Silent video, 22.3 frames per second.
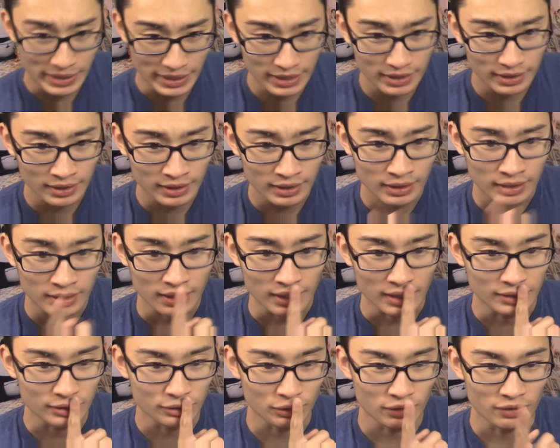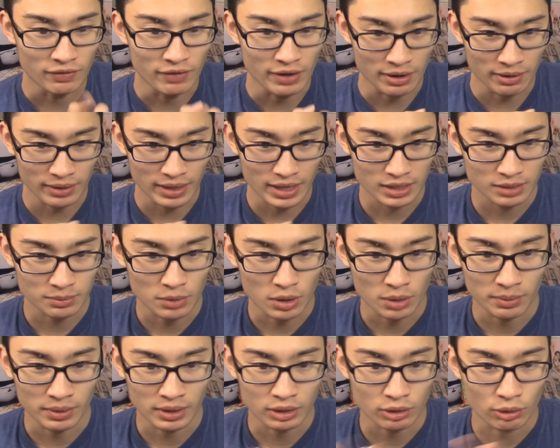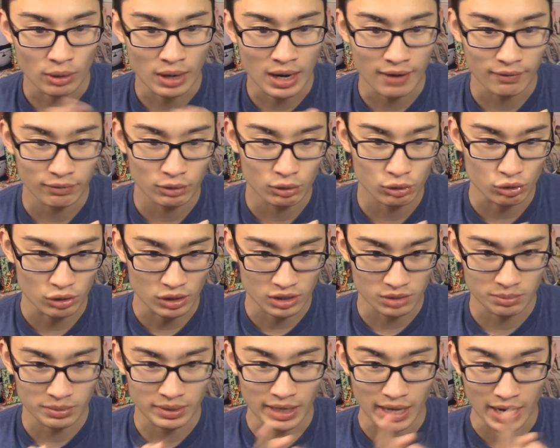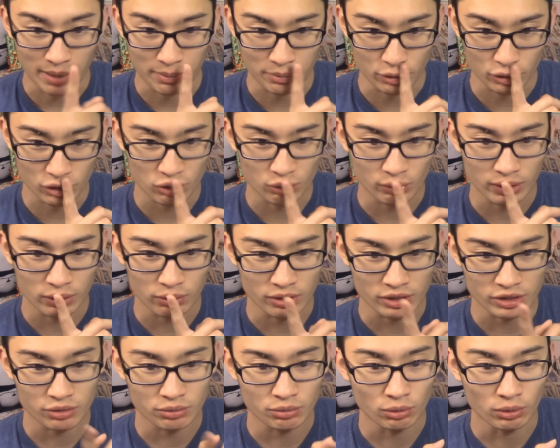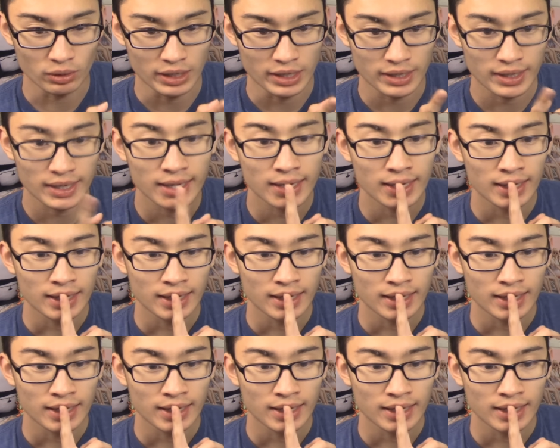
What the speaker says: beep. Until the very last moment, you'll have to trust me. I'm your sweet Russian roulette.